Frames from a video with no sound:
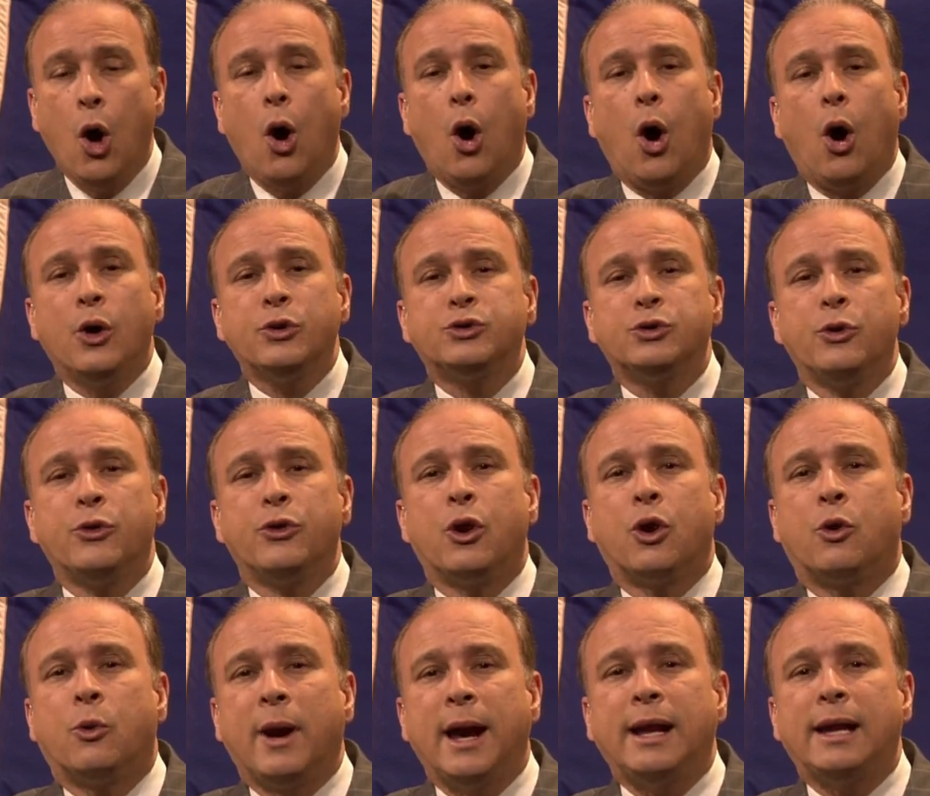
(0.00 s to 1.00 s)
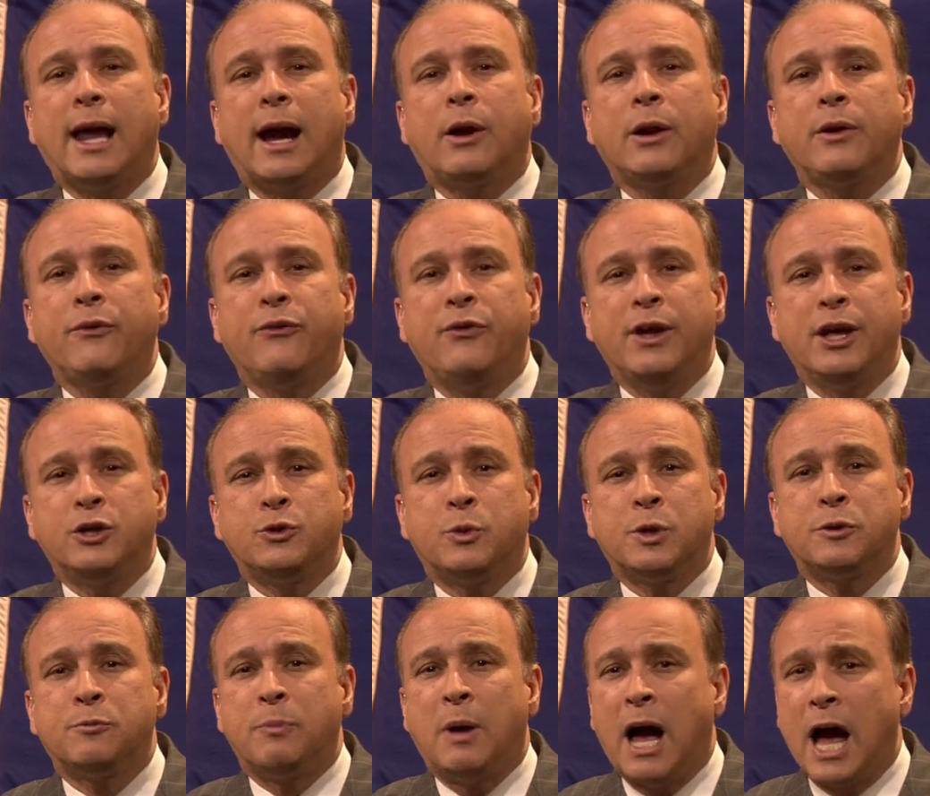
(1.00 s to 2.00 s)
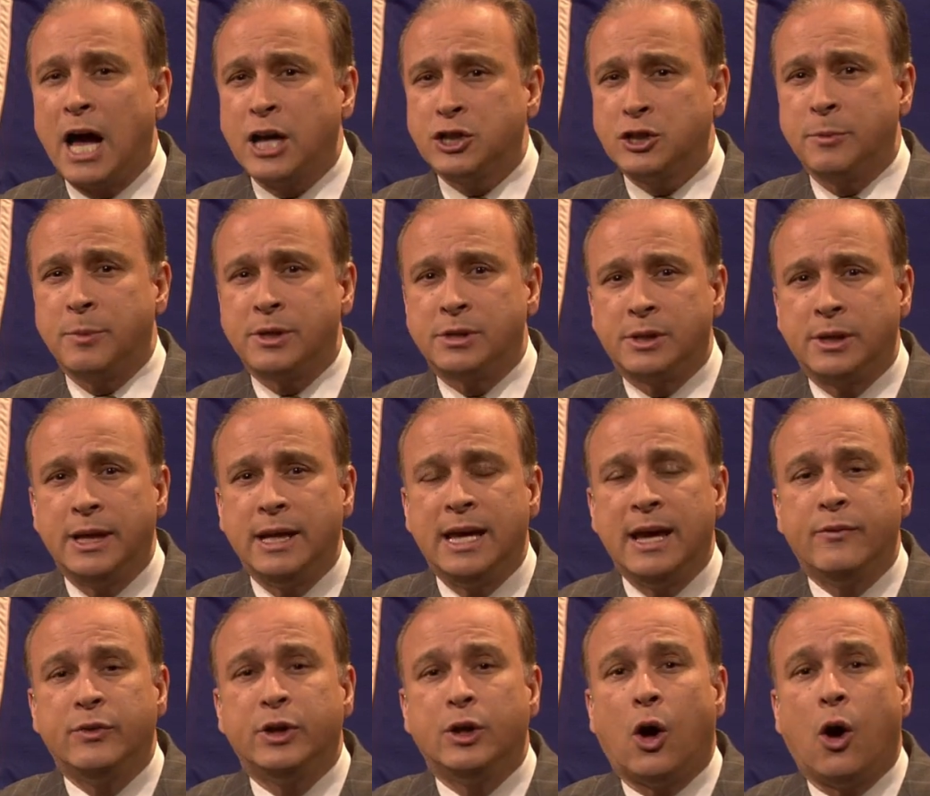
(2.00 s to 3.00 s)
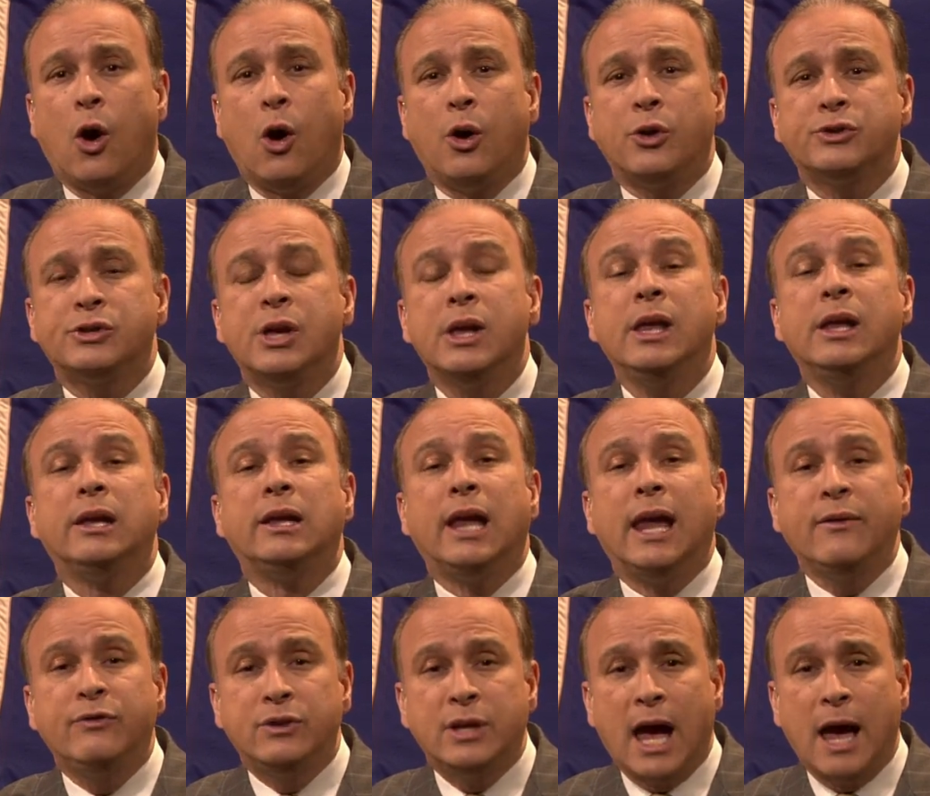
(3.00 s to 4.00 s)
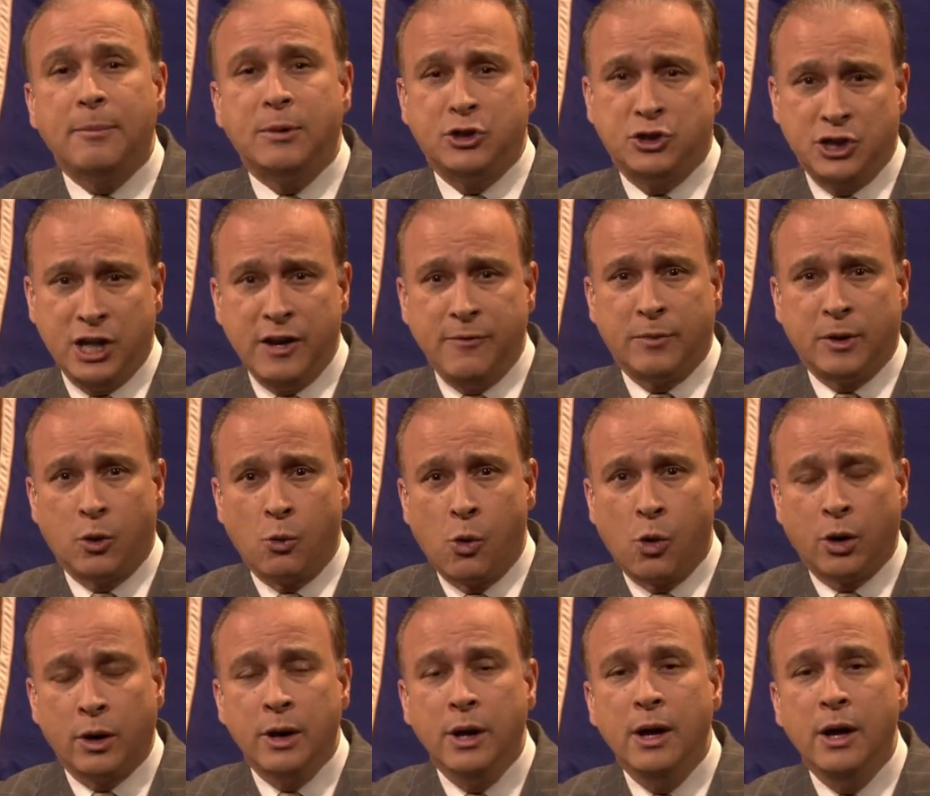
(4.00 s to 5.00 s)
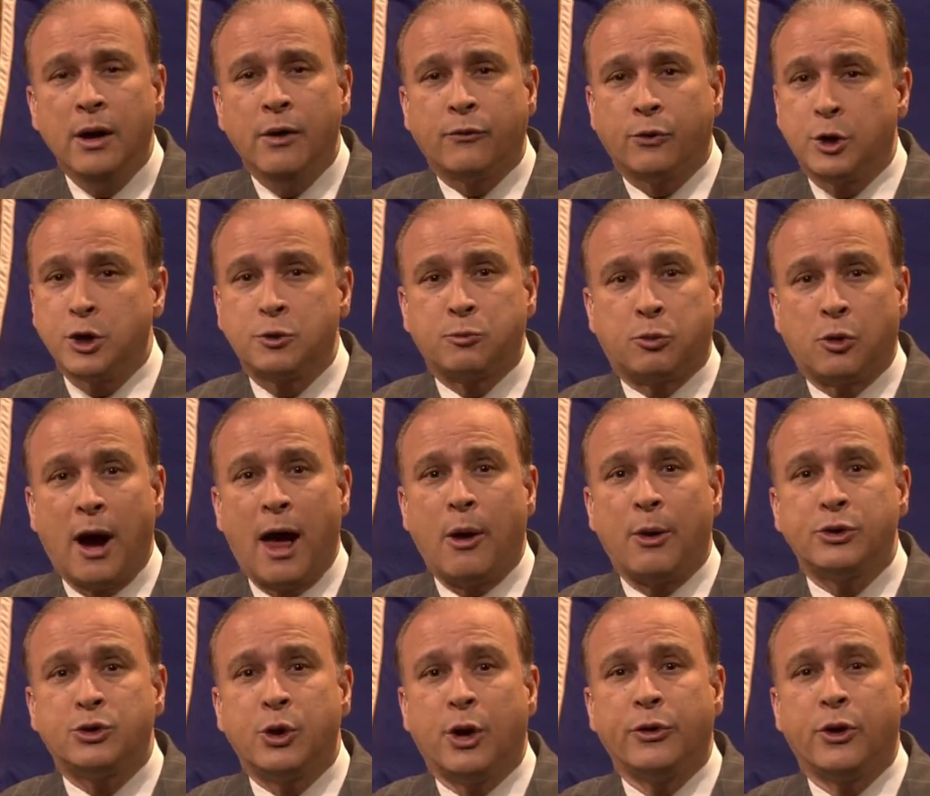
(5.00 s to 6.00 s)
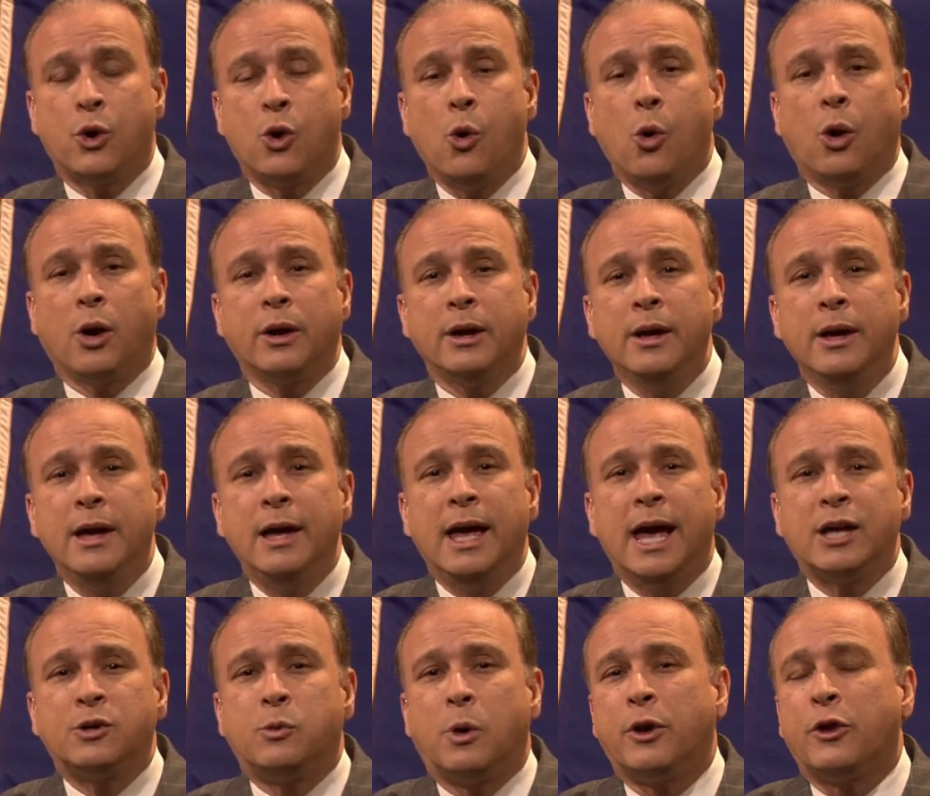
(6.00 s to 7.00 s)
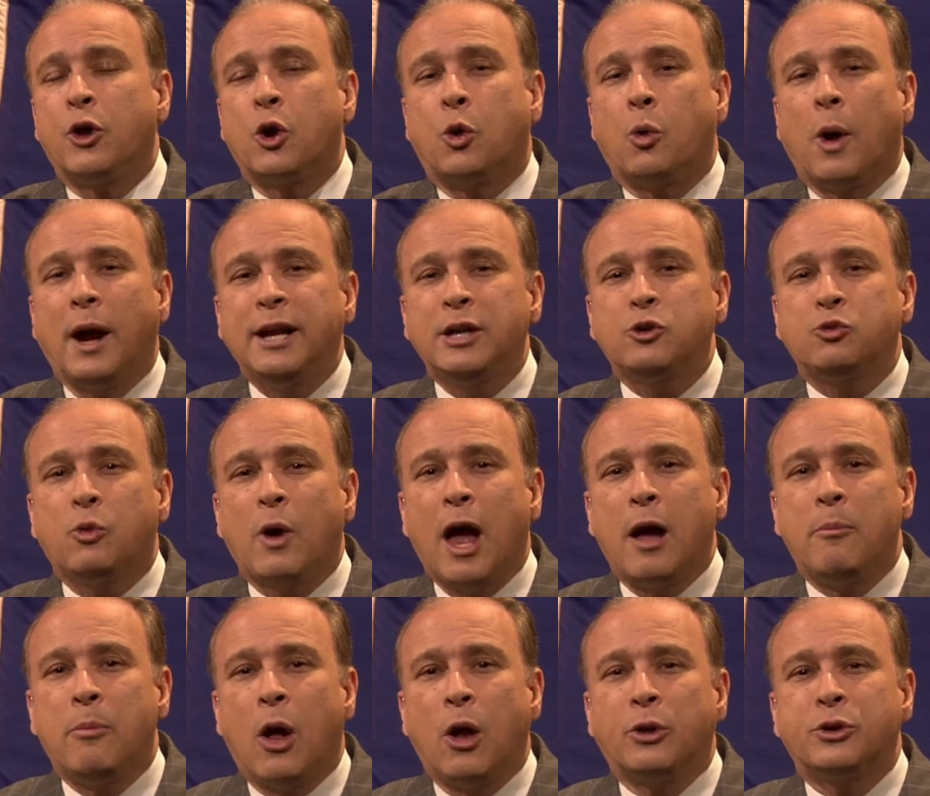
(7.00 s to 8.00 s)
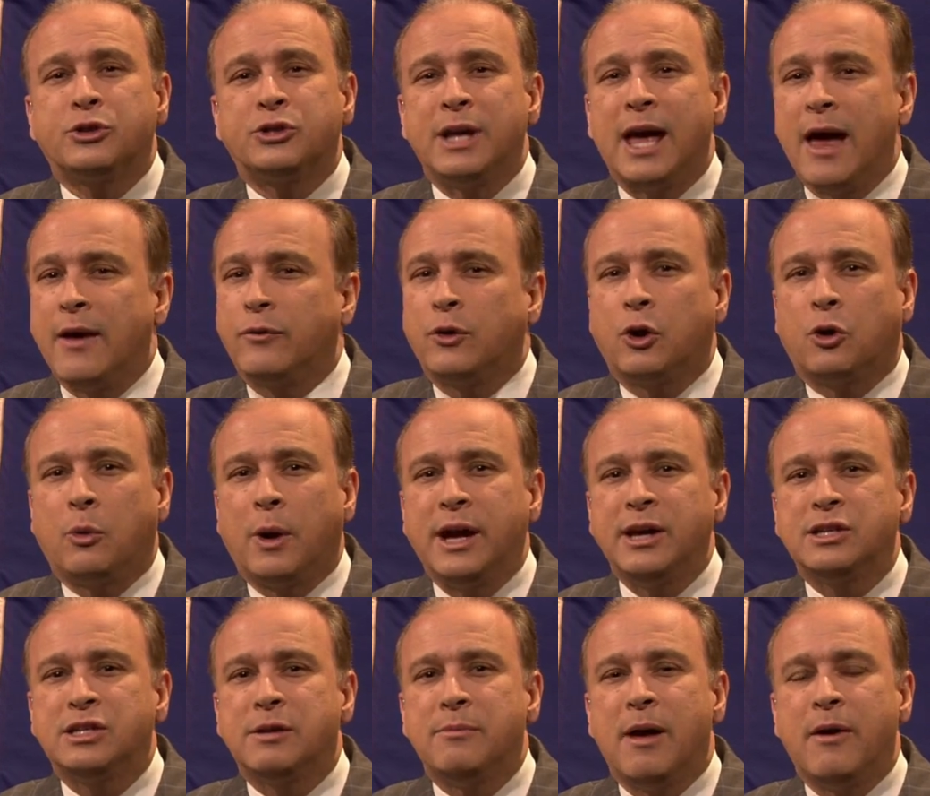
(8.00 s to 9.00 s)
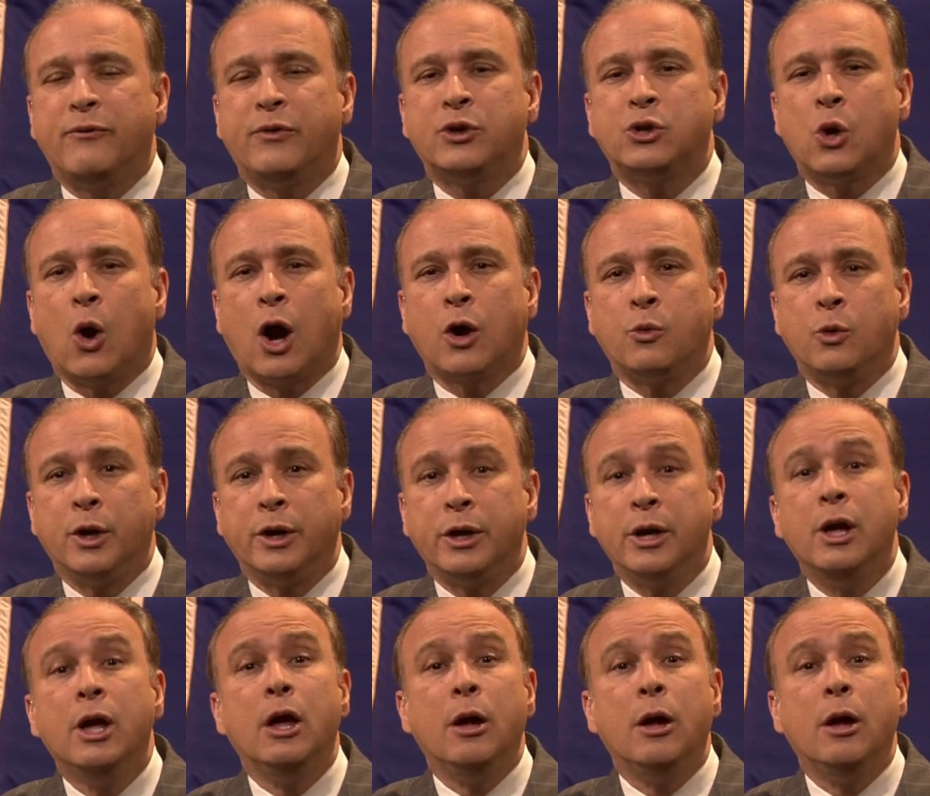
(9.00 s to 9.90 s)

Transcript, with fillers: Also, the great Larry Finch was posthumously given the Hall's Lifetime Achievement Award for his prowess on the court as one of the greatest round ballers to ever grace the Memphis hardwood,